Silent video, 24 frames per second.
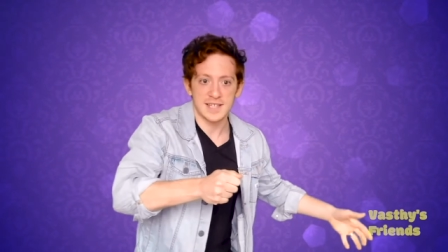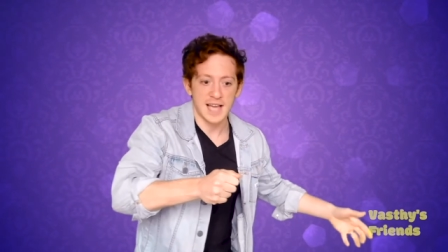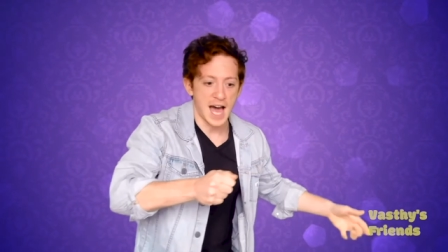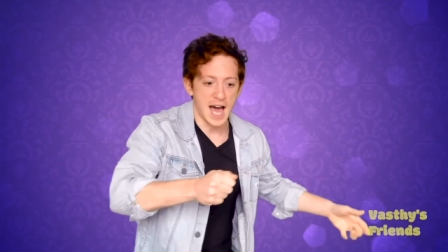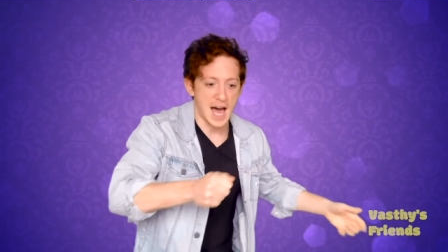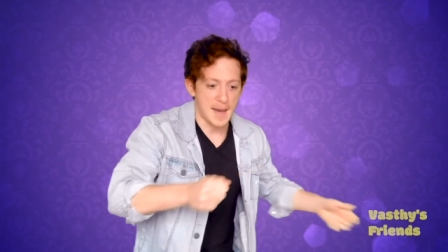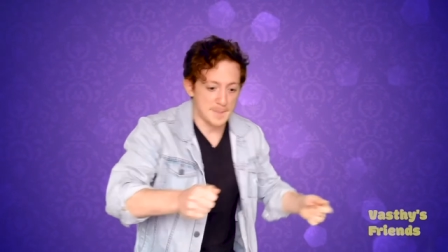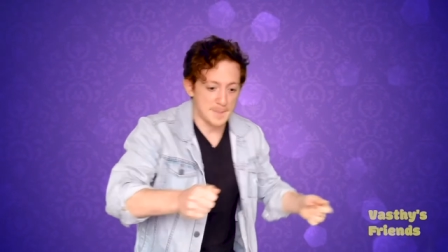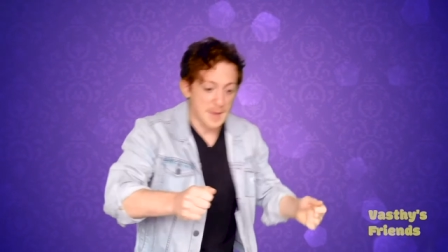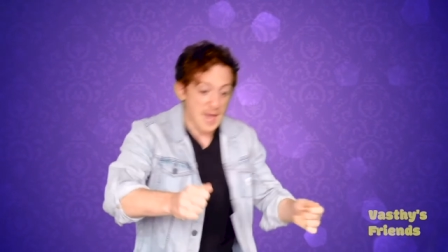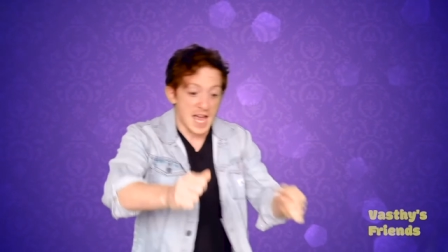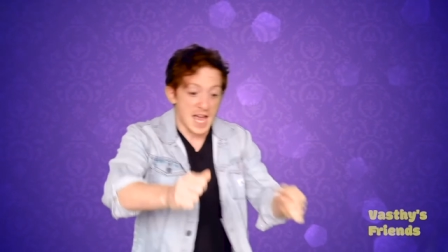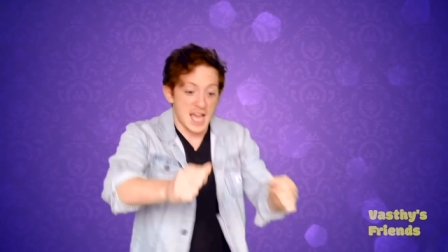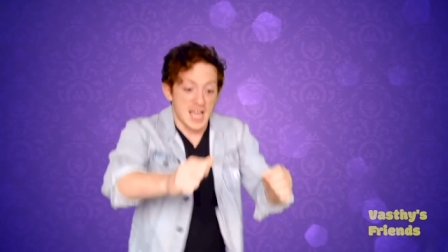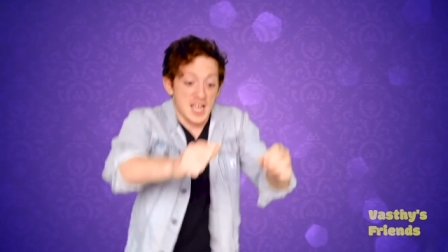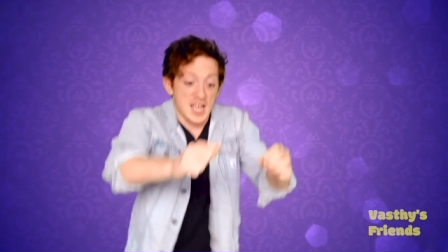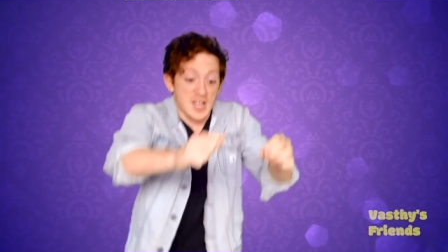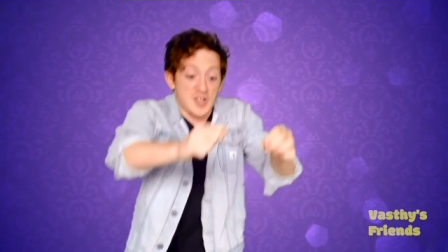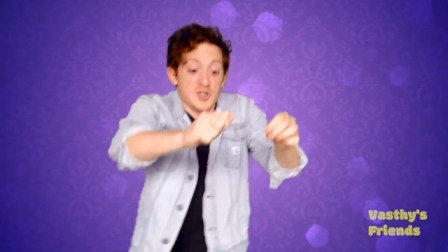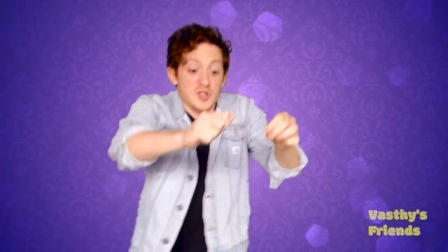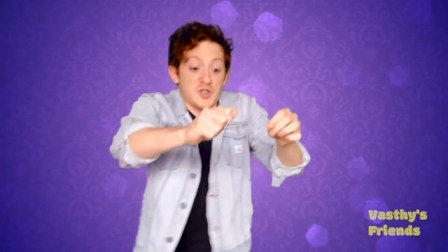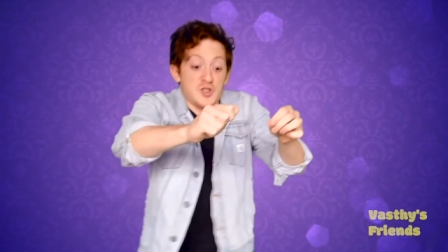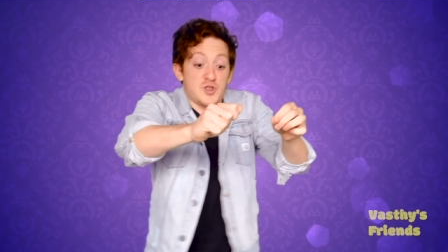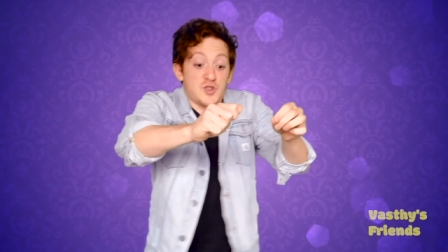top,
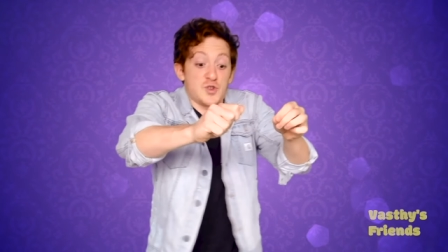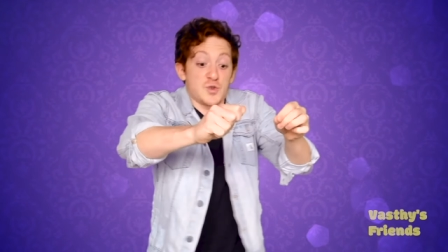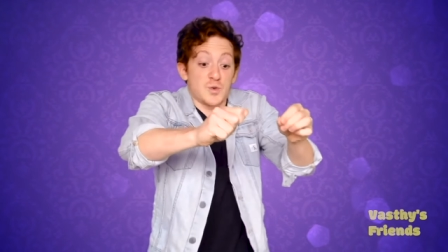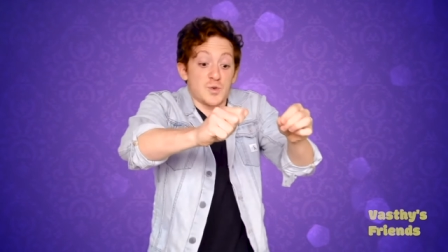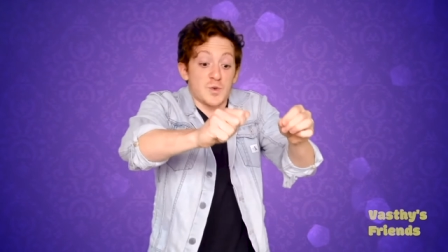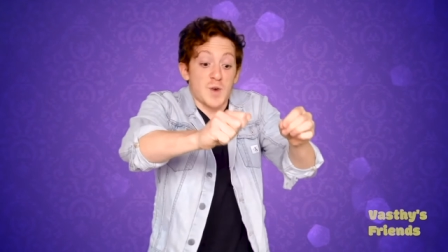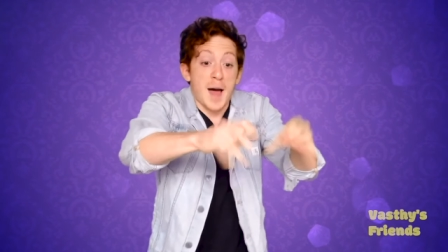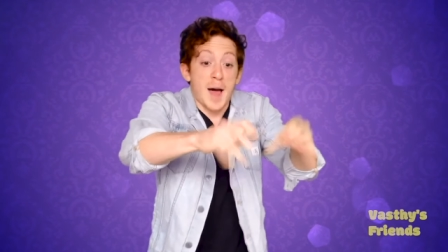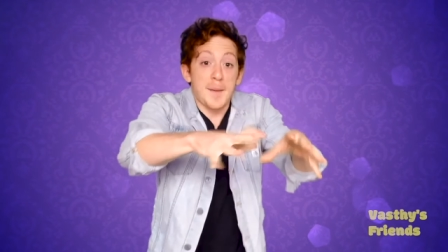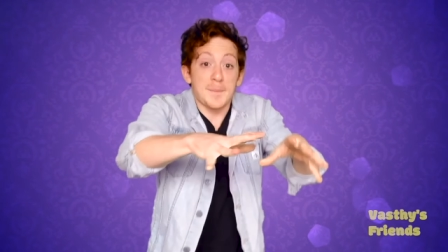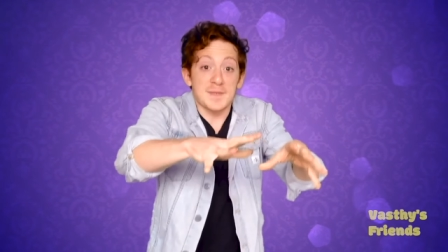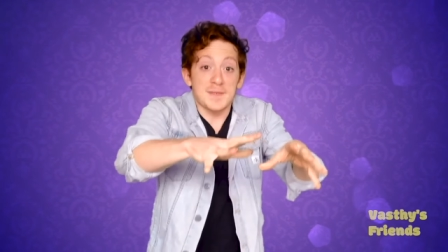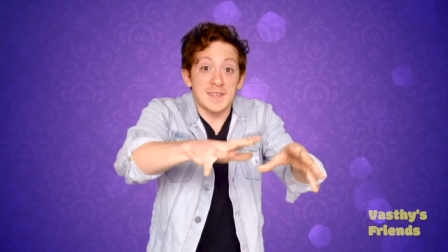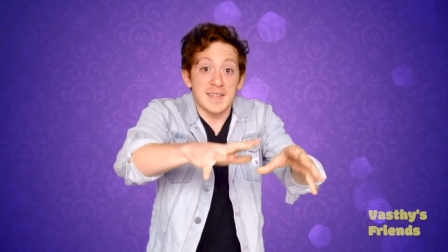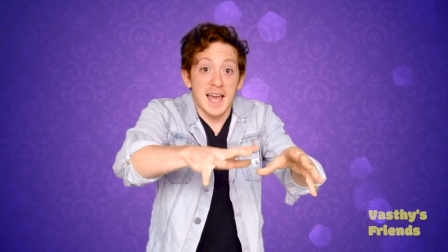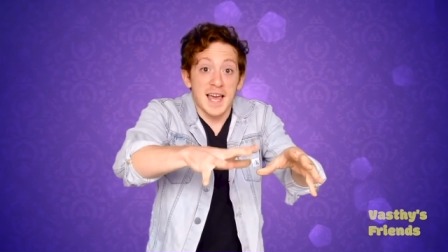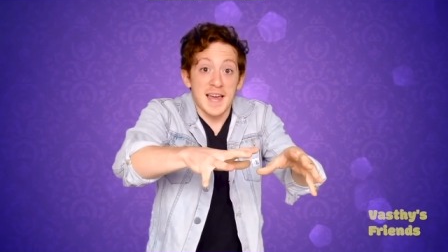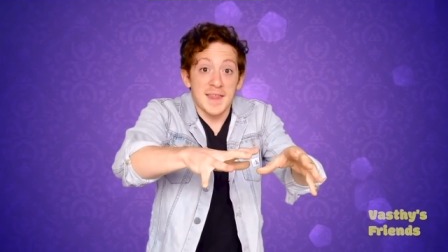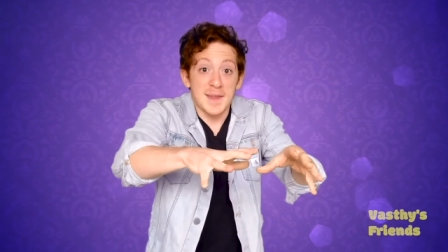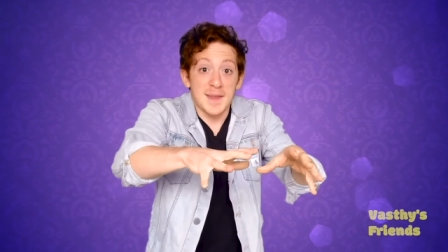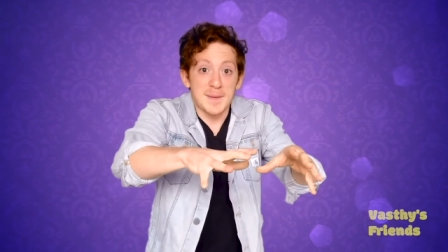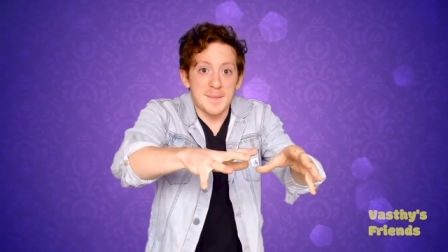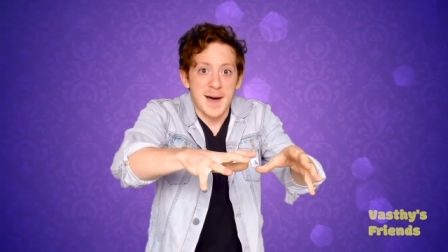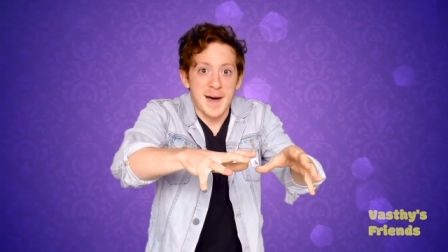dropped
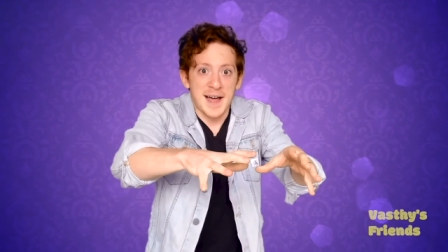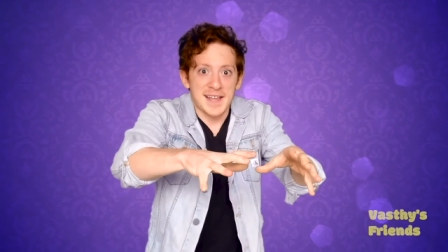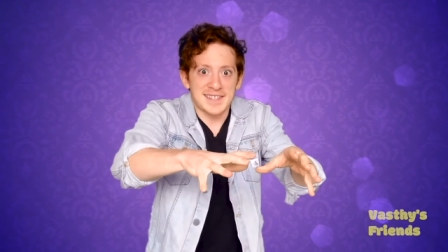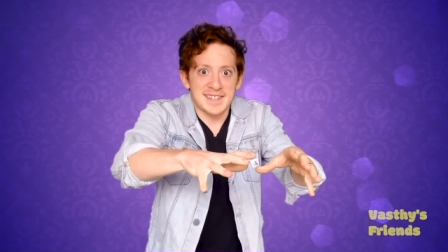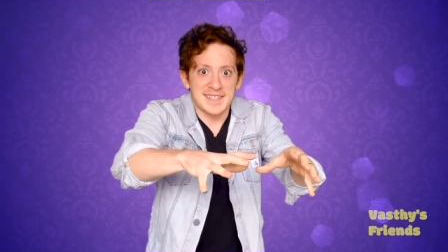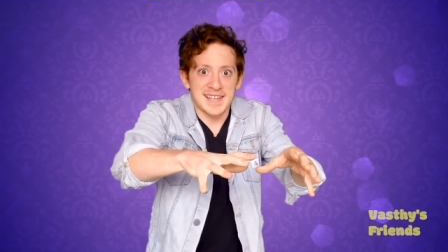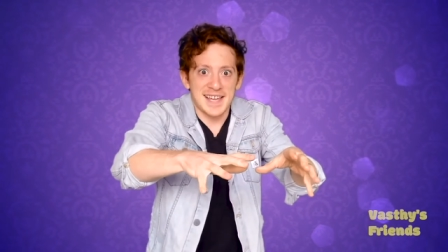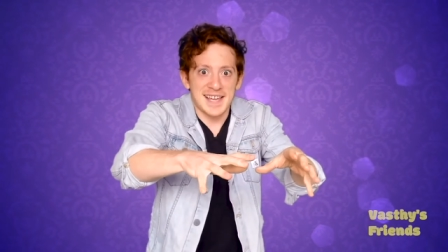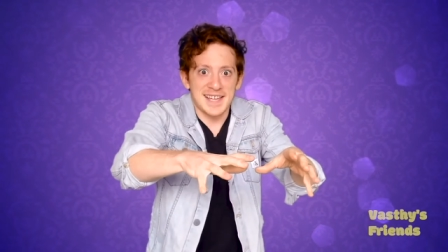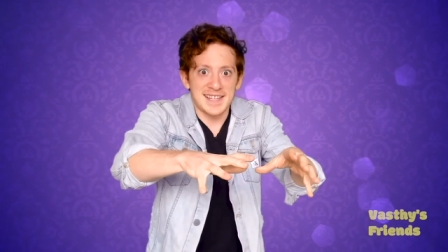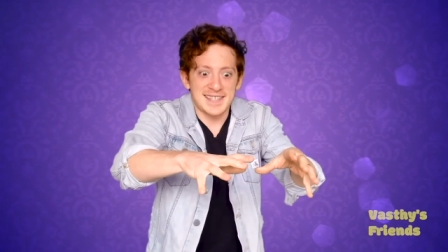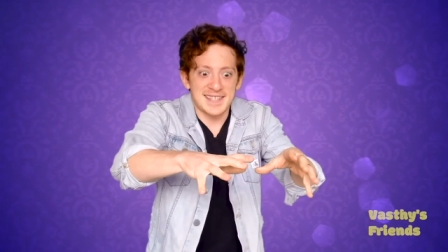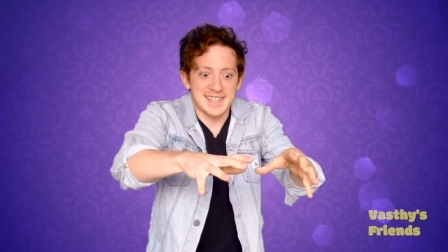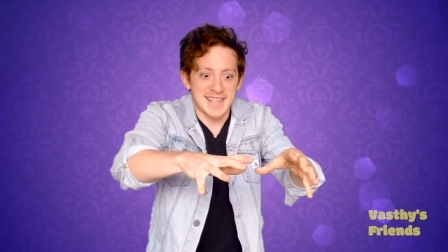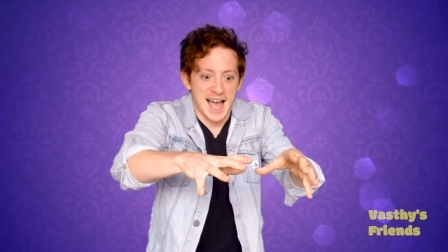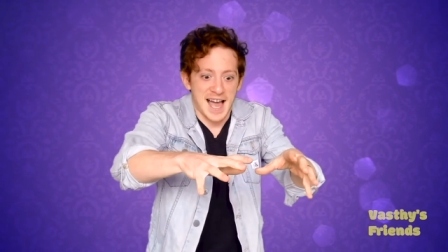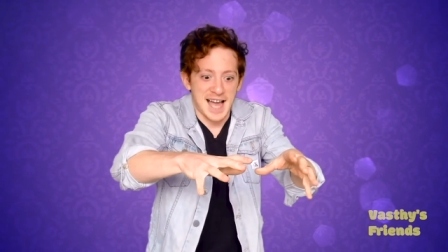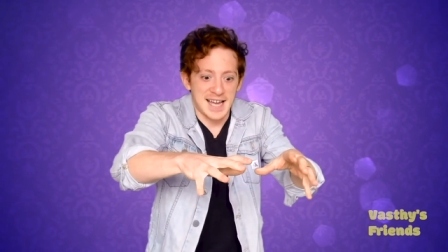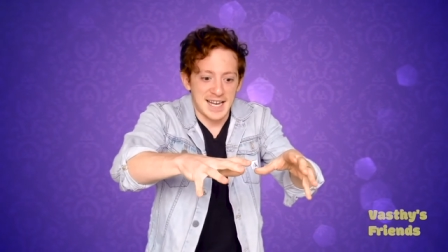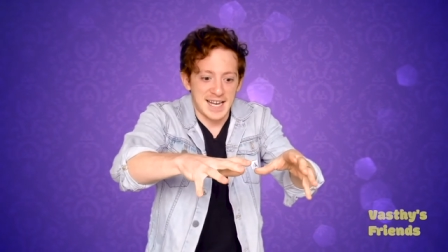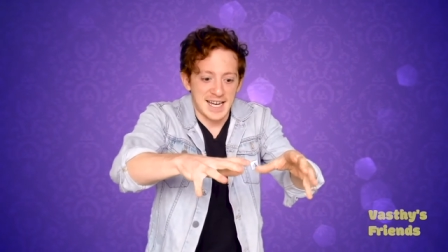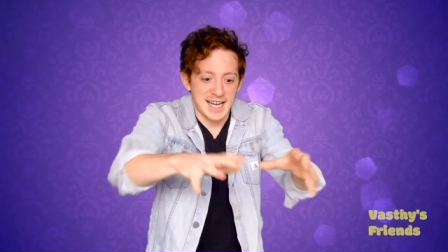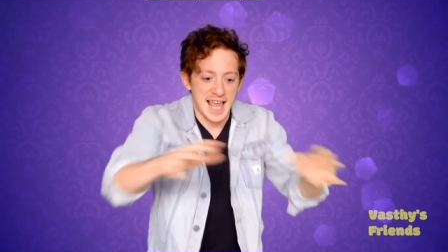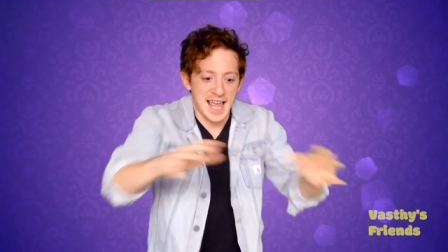the matzah
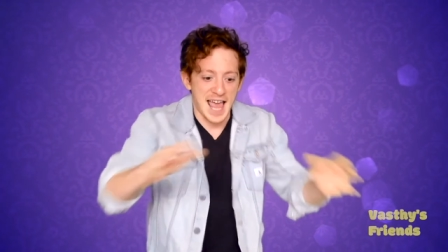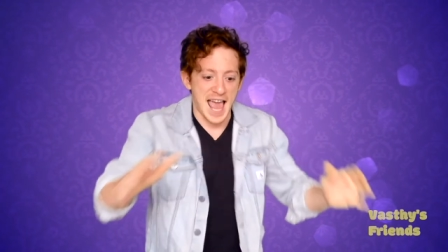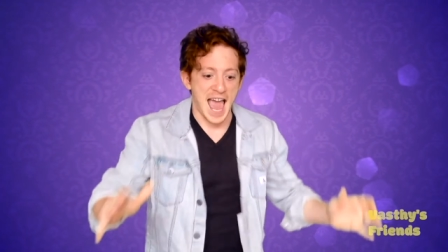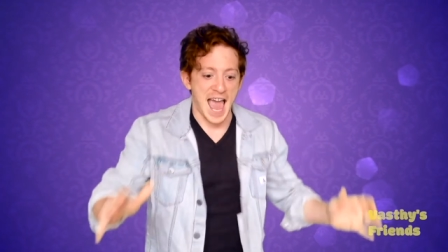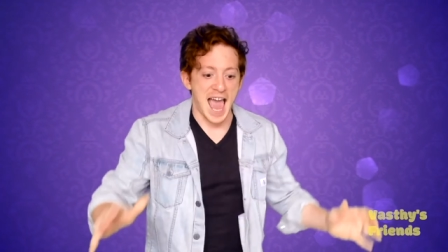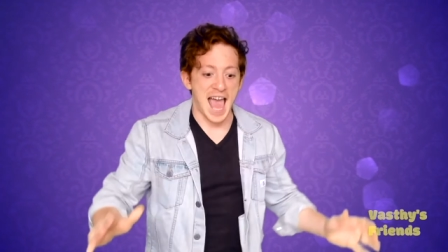inside it,